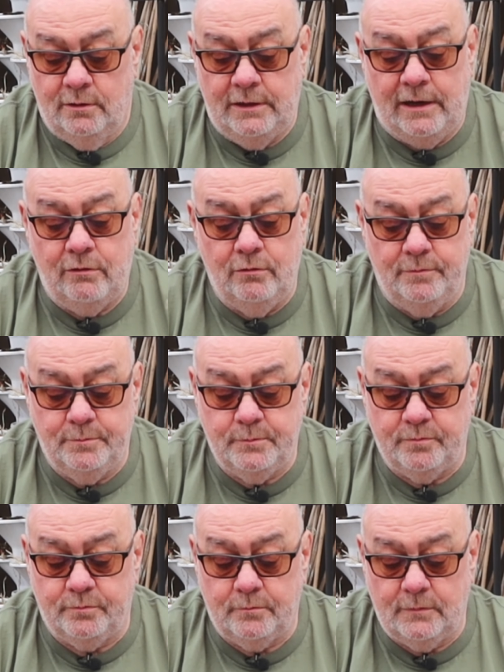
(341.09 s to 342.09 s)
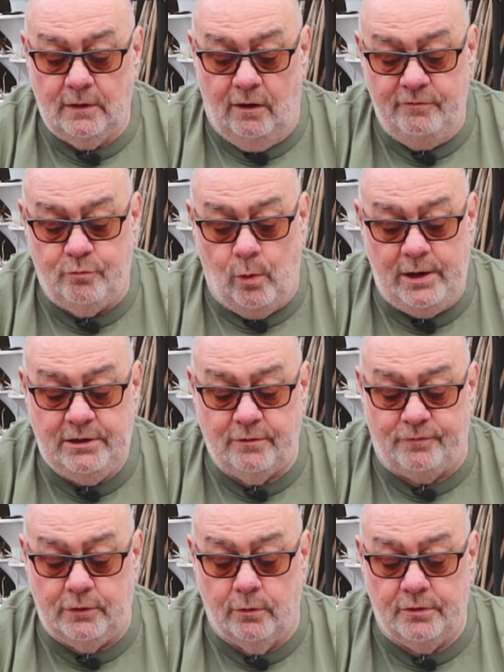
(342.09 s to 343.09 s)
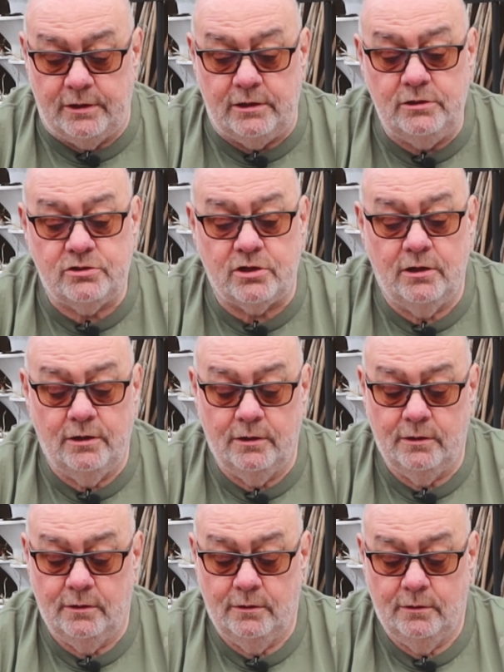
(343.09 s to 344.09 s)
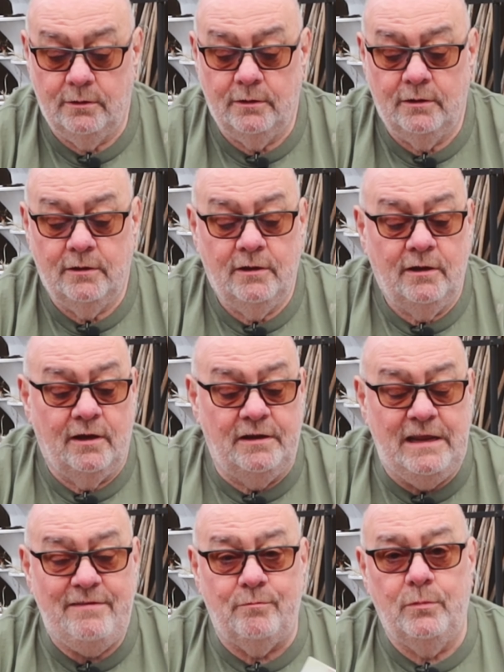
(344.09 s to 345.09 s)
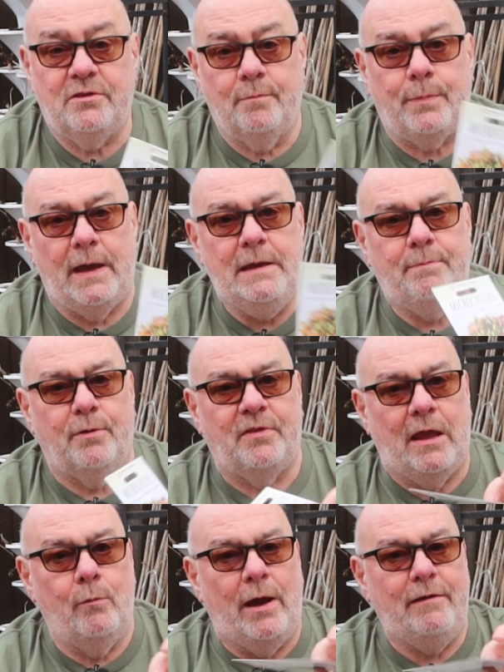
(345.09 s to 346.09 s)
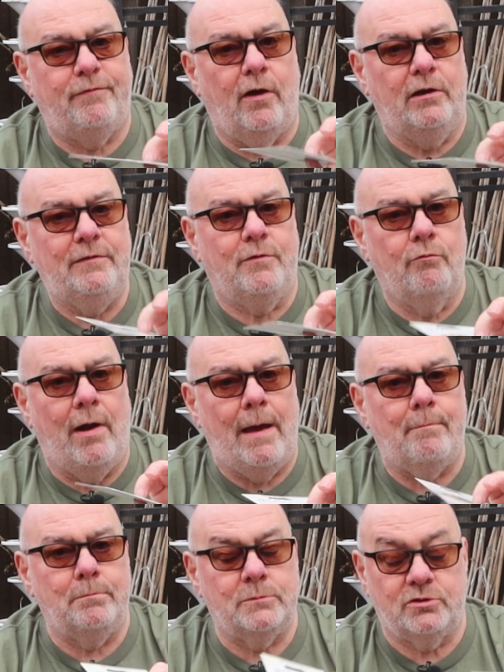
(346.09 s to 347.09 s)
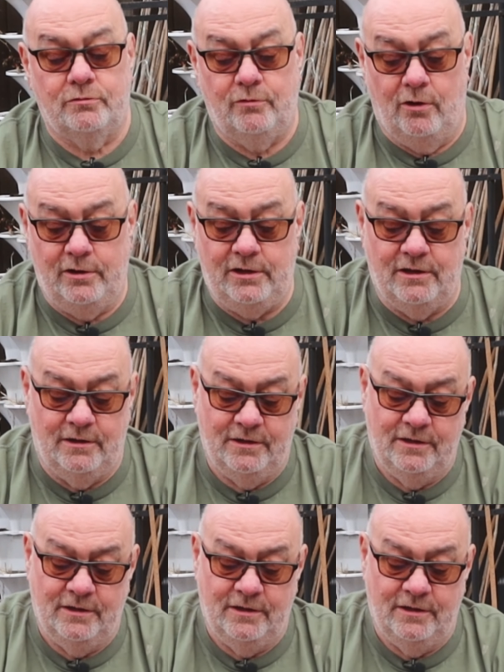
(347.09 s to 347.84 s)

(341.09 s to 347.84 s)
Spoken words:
Now, I've weighed a few of these, and even with the paper, they weigh 5 grams, right?